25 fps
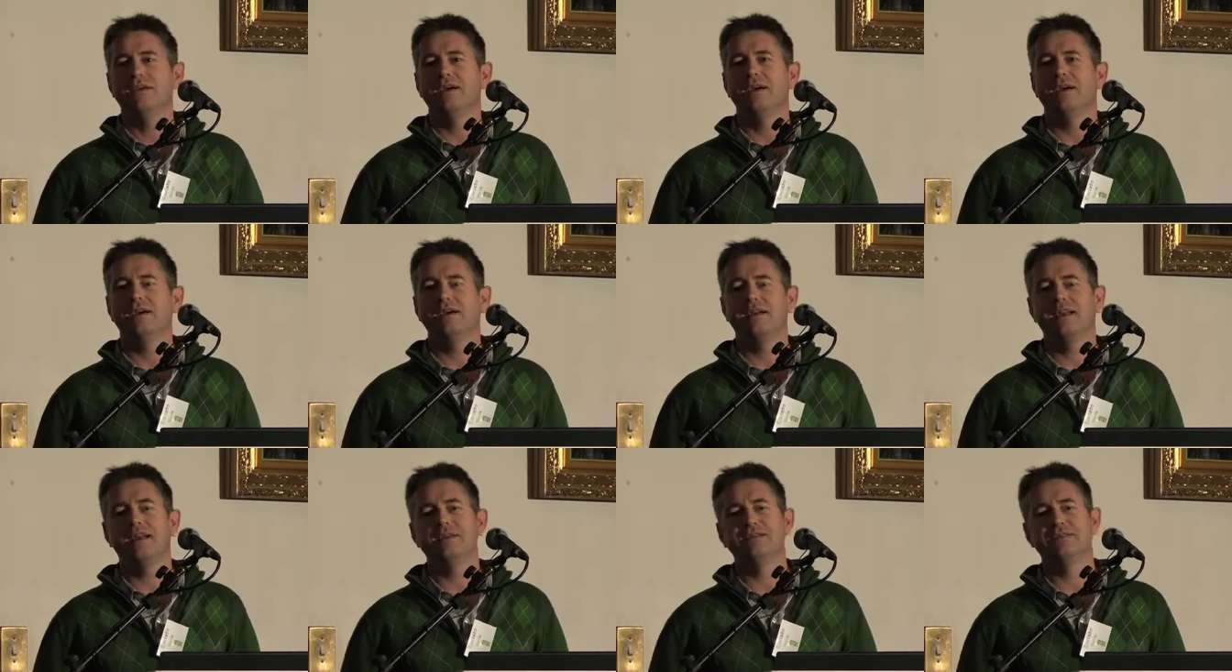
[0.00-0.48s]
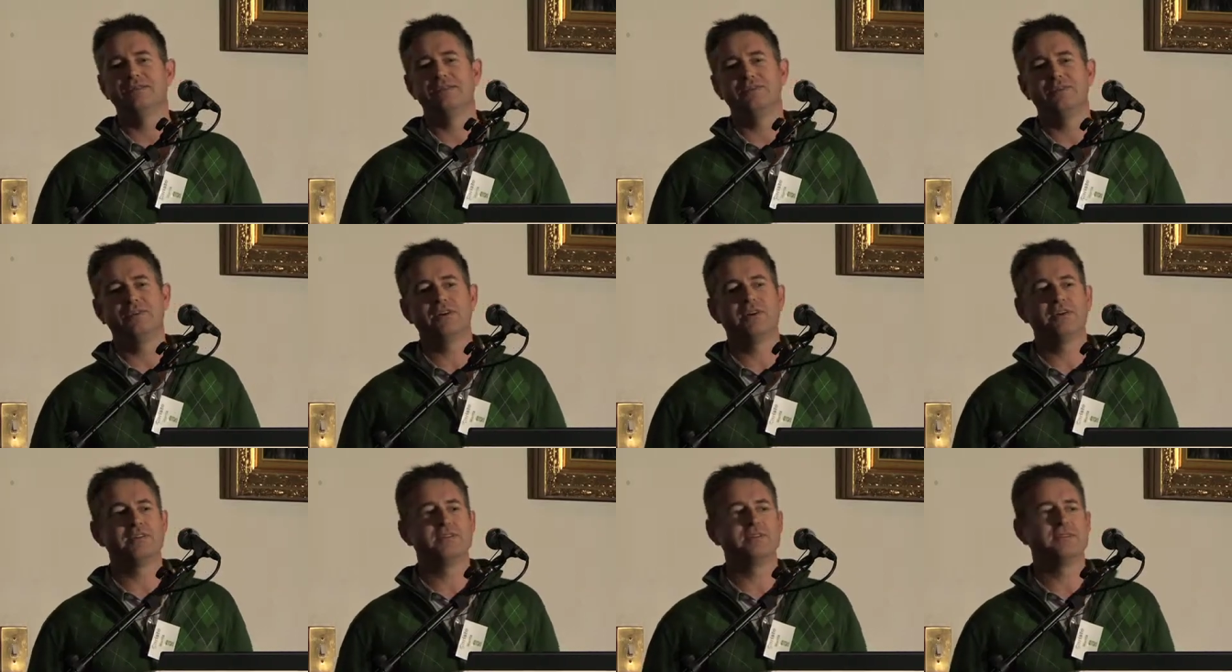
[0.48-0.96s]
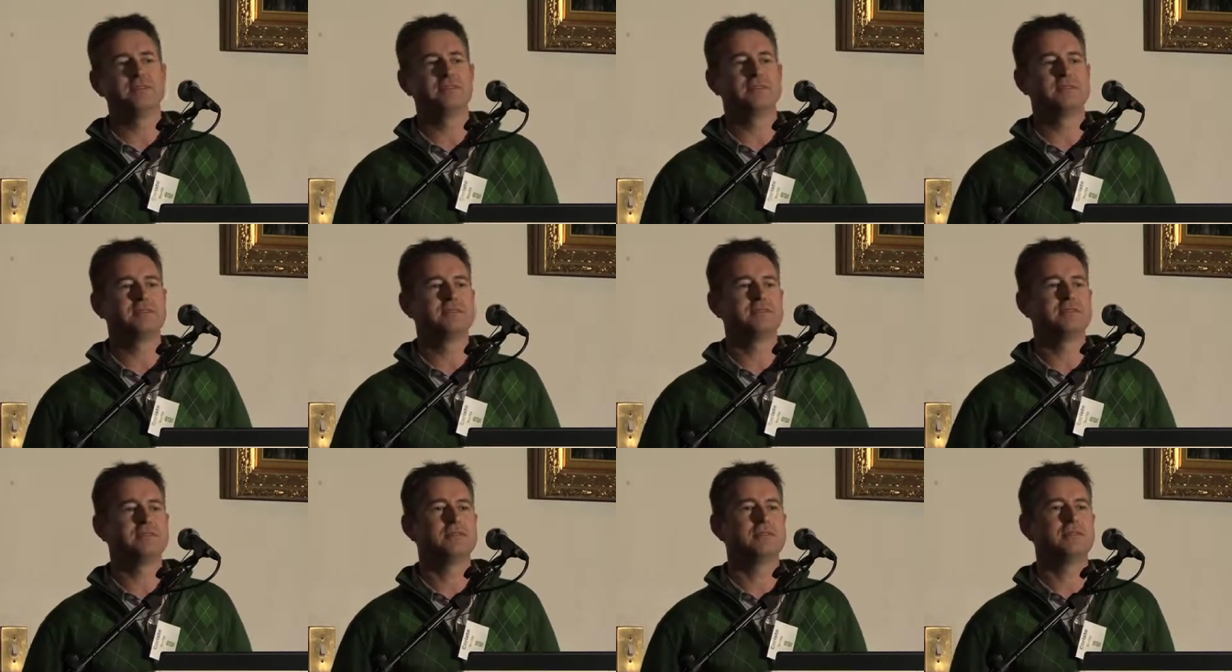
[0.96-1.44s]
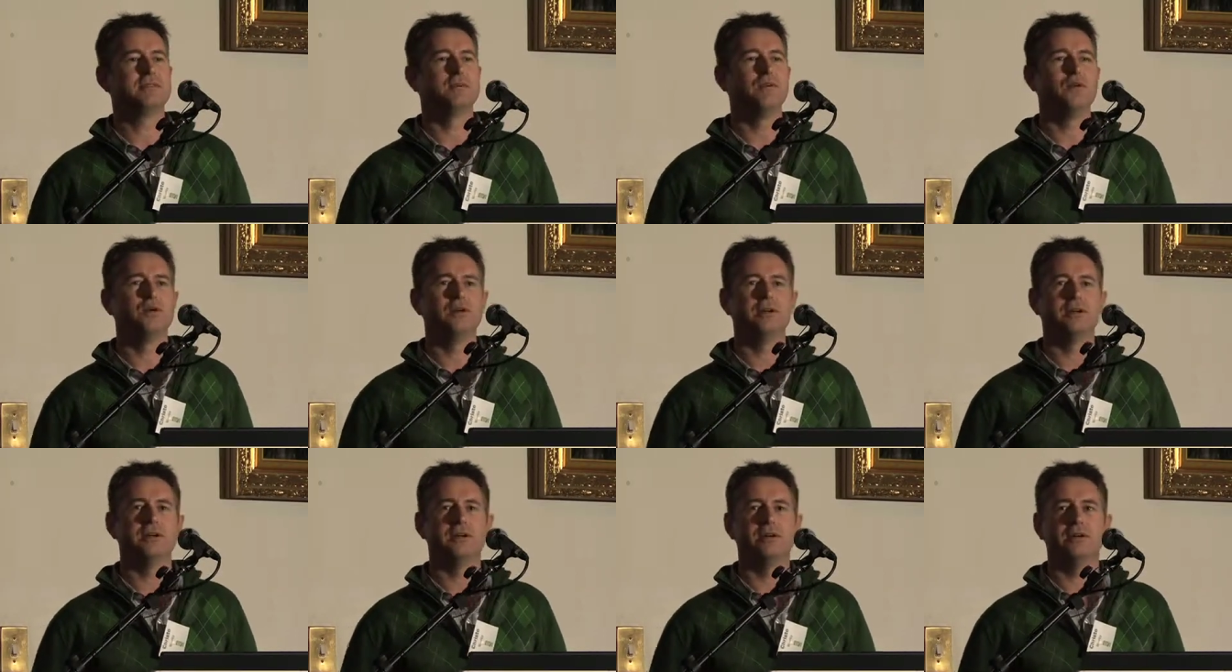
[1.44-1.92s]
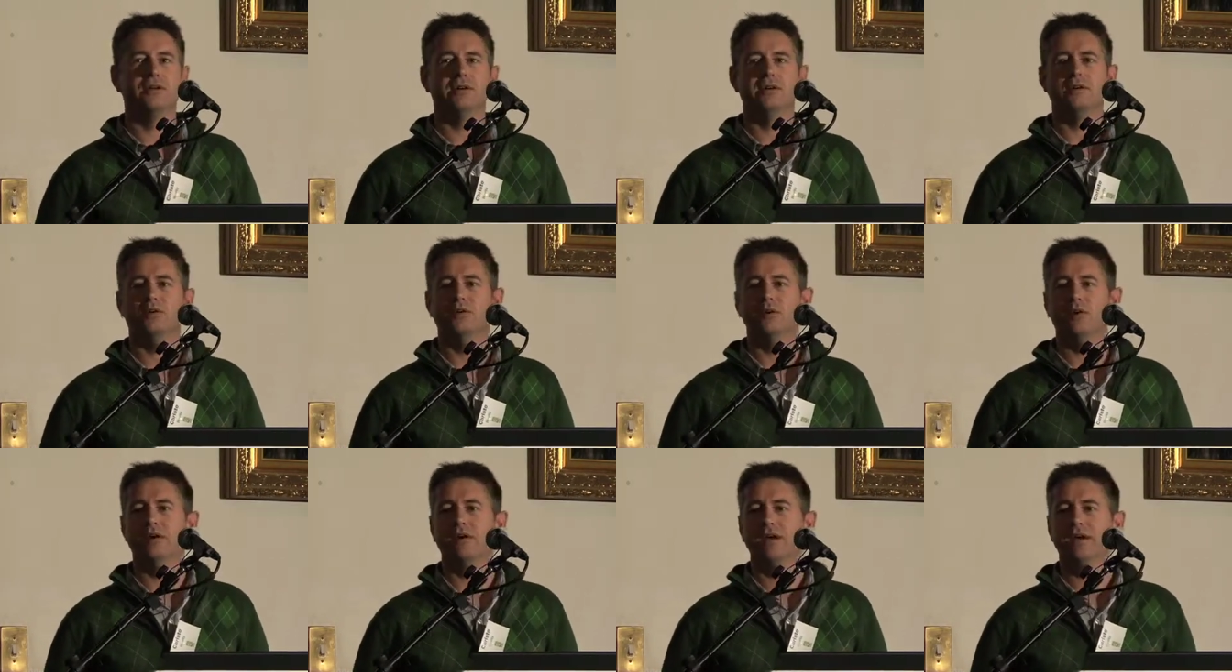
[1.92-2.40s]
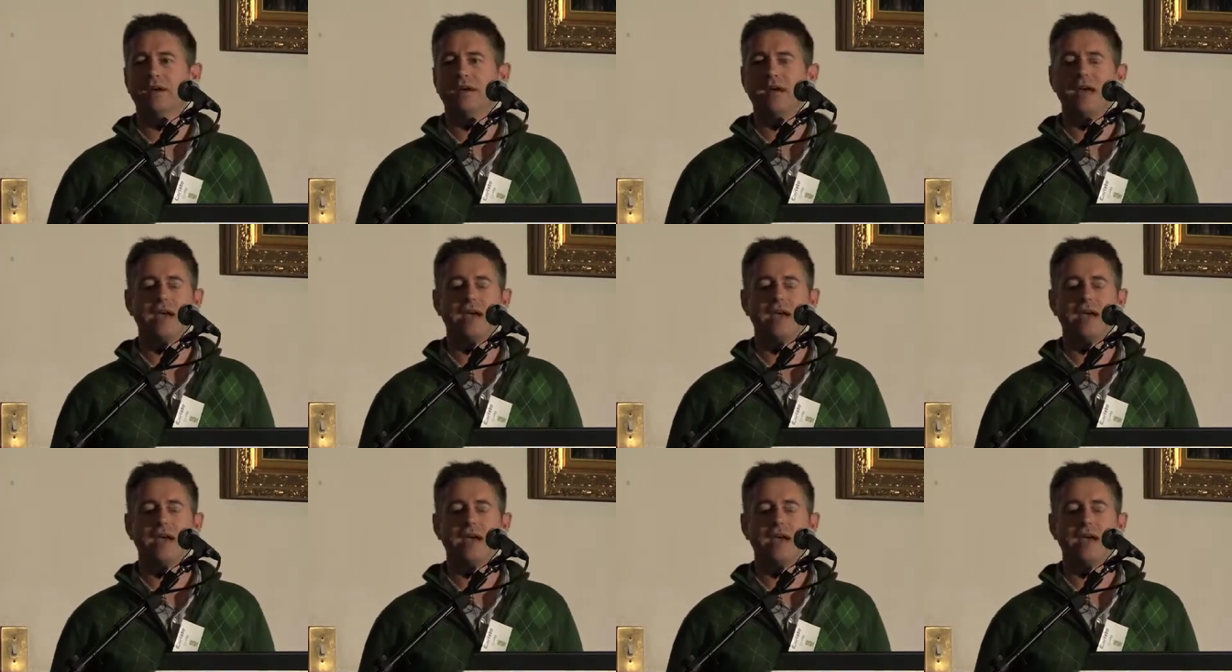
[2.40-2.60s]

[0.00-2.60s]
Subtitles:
a classifieds or a